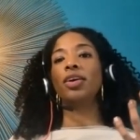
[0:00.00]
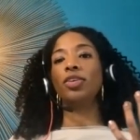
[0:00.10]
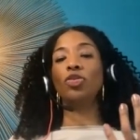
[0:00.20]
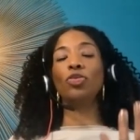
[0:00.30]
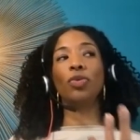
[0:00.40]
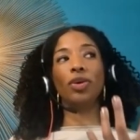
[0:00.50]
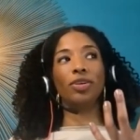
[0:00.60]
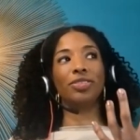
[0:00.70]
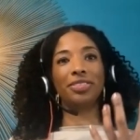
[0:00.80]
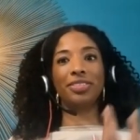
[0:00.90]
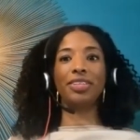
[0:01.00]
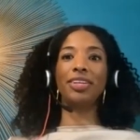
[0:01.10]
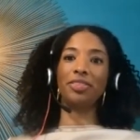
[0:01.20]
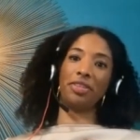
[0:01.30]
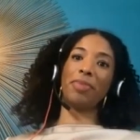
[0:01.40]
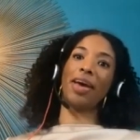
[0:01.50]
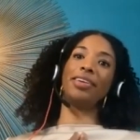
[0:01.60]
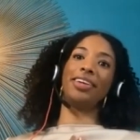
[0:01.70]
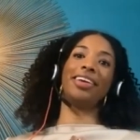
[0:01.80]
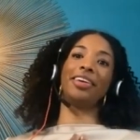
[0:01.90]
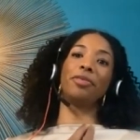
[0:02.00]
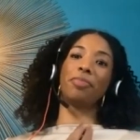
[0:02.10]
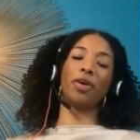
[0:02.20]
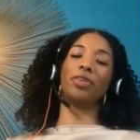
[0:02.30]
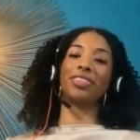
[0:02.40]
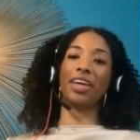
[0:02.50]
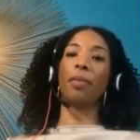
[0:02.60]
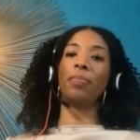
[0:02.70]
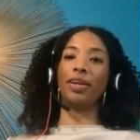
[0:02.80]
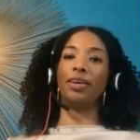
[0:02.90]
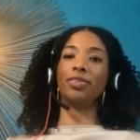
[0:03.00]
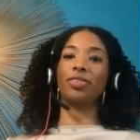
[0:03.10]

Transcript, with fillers: you see the magnetic parts happening.